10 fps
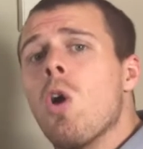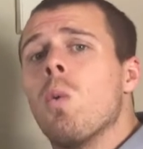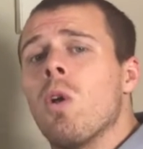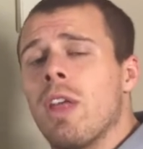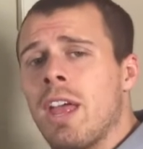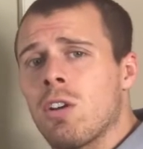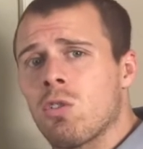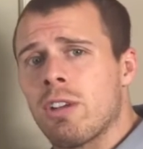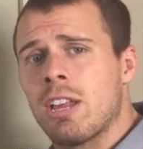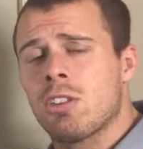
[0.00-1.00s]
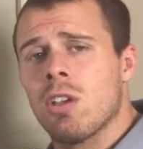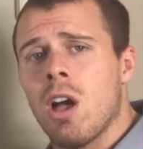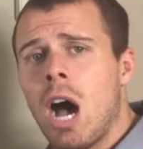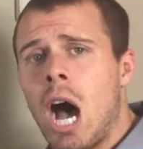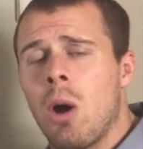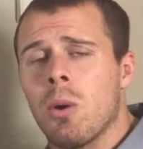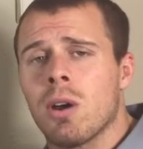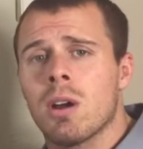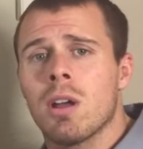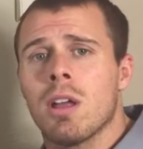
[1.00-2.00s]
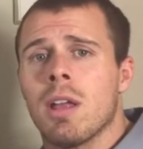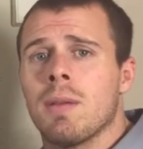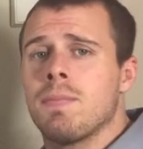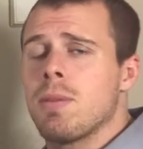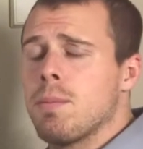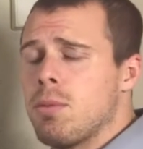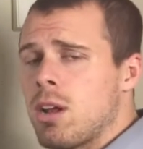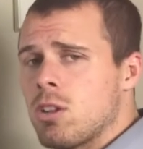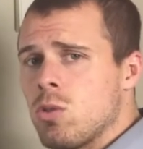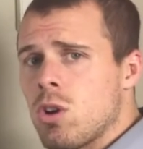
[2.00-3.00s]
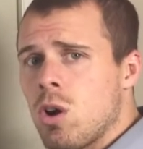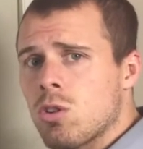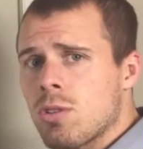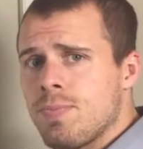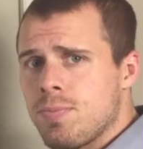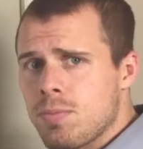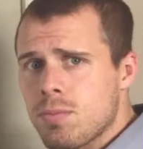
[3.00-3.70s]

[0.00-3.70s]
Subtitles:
will increase our blood glucose.